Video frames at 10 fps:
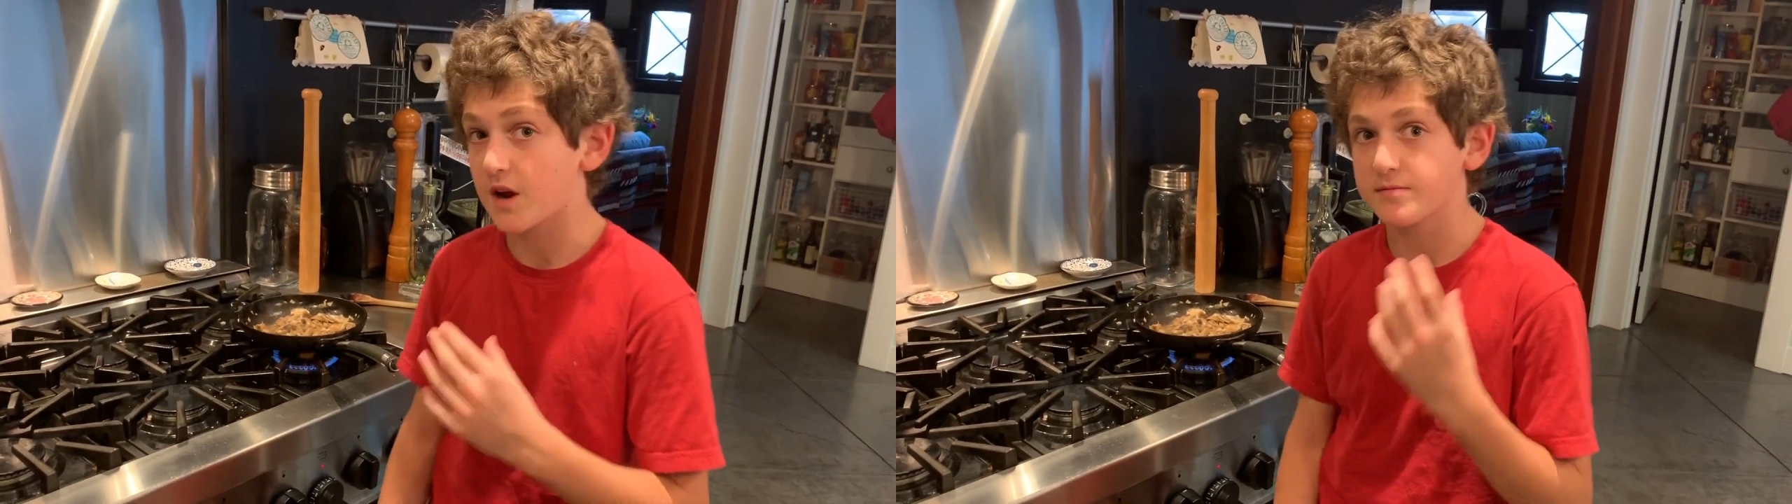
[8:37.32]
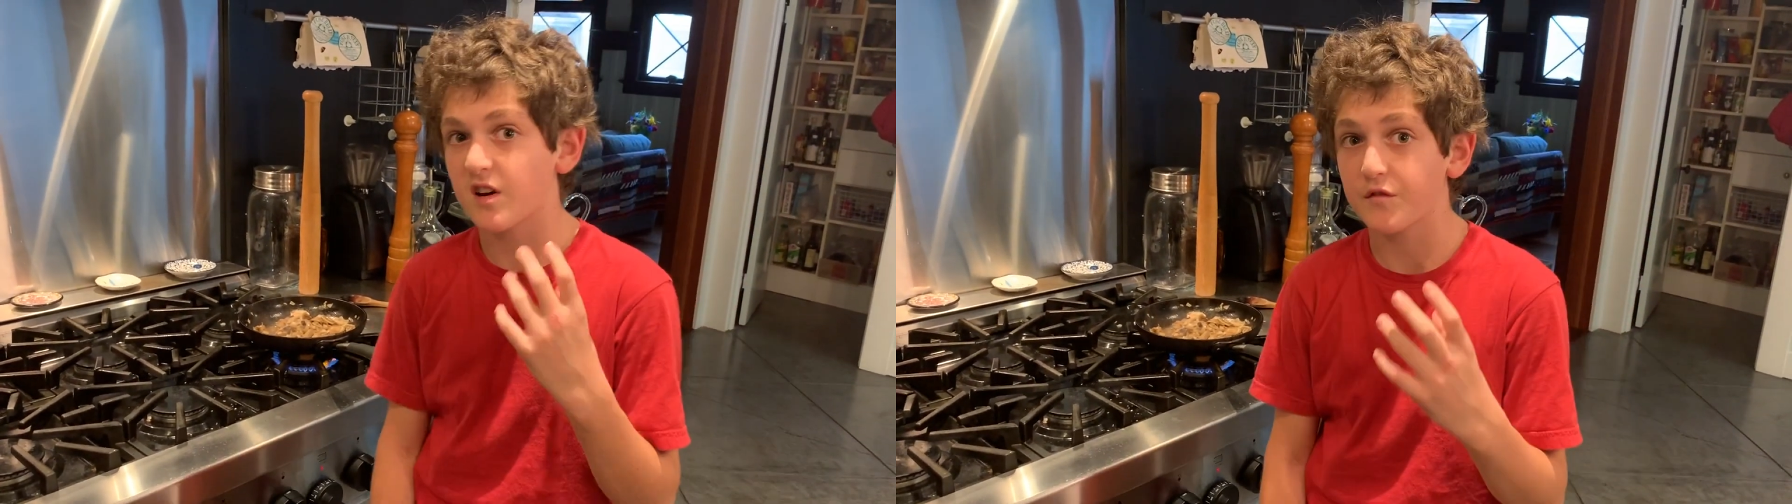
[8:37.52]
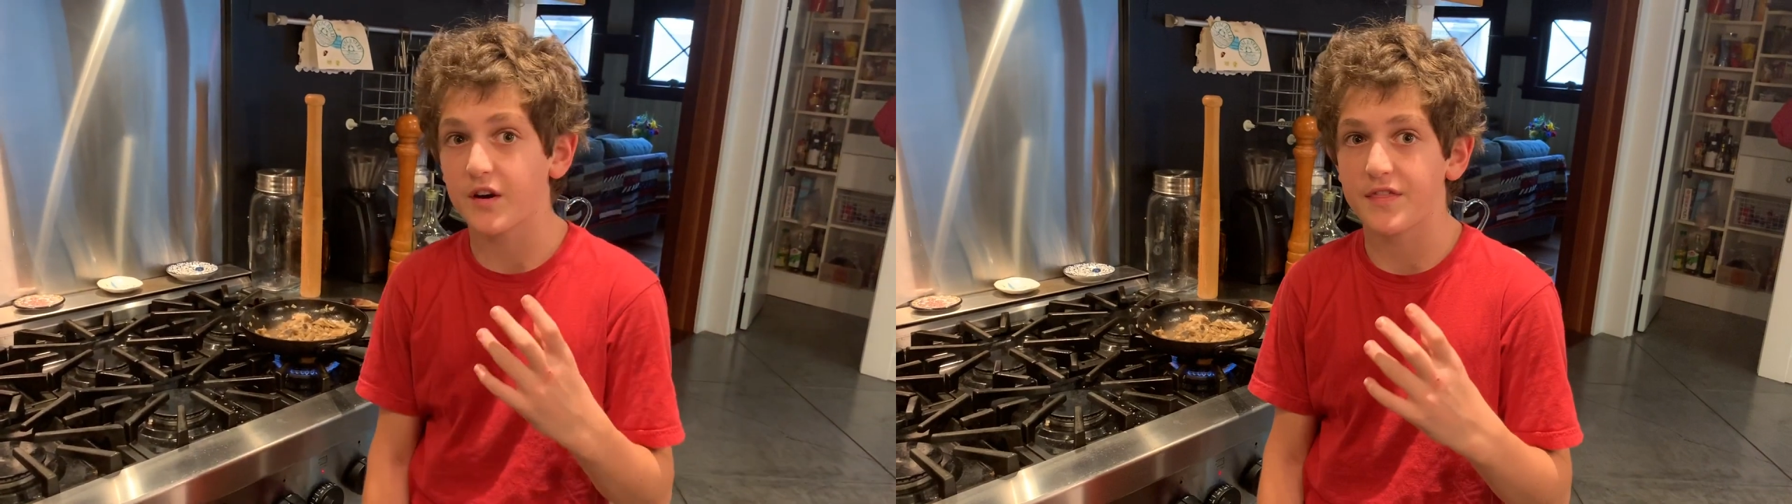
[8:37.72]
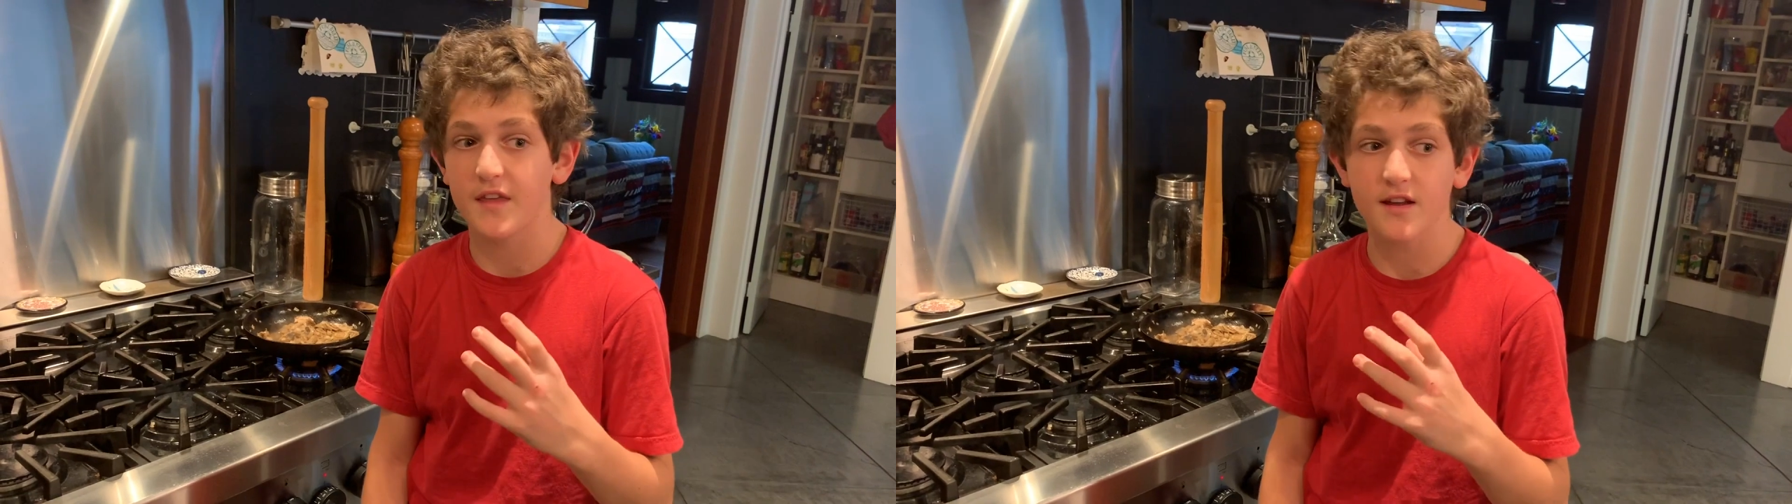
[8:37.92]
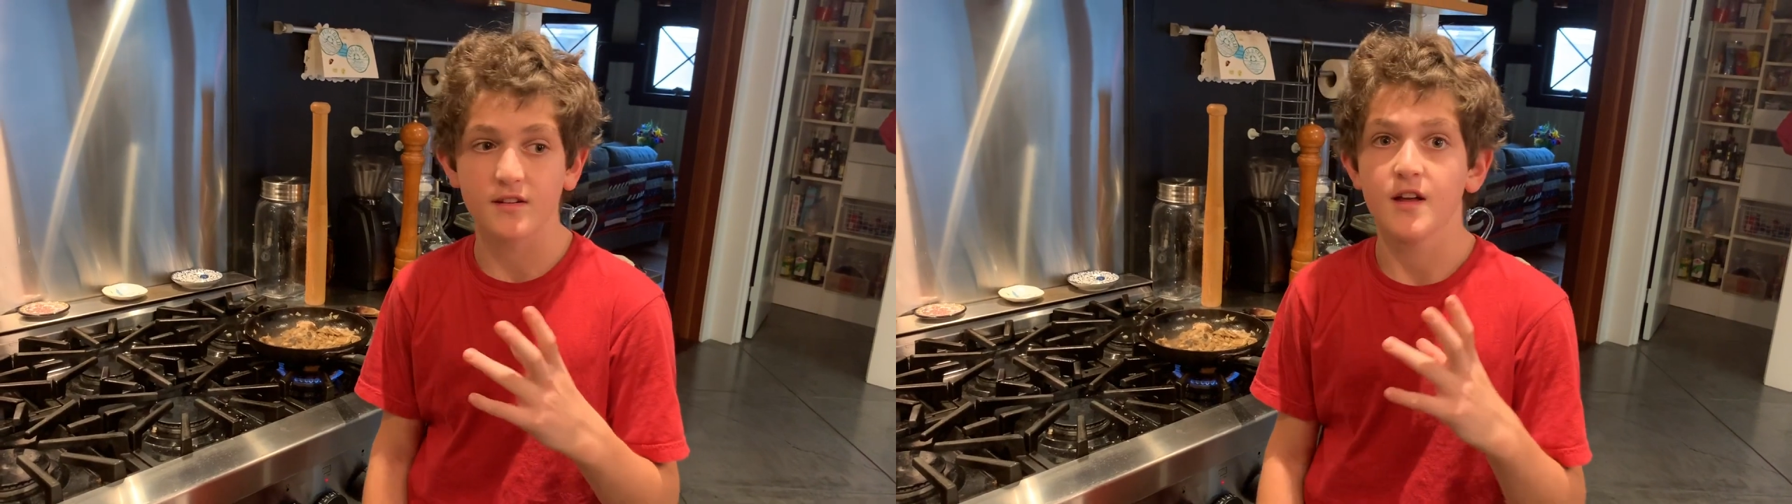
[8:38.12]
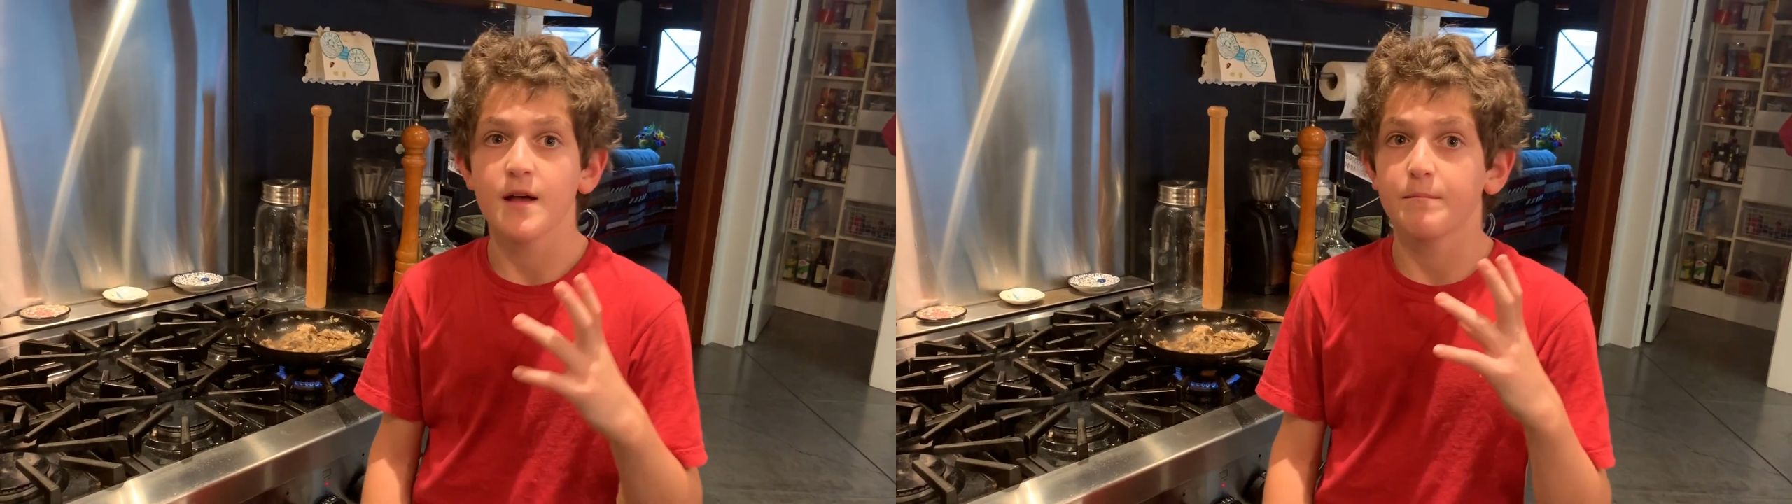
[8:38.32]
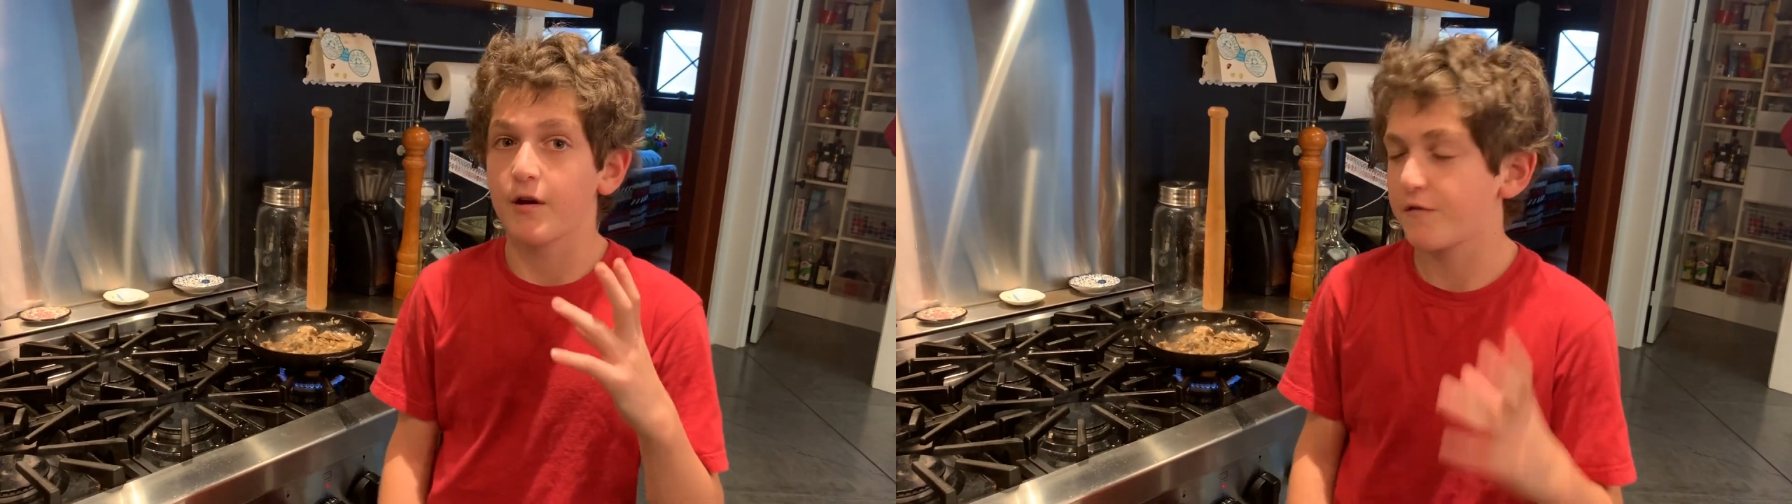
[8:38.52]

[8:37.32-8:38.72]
chops aren't very thick, but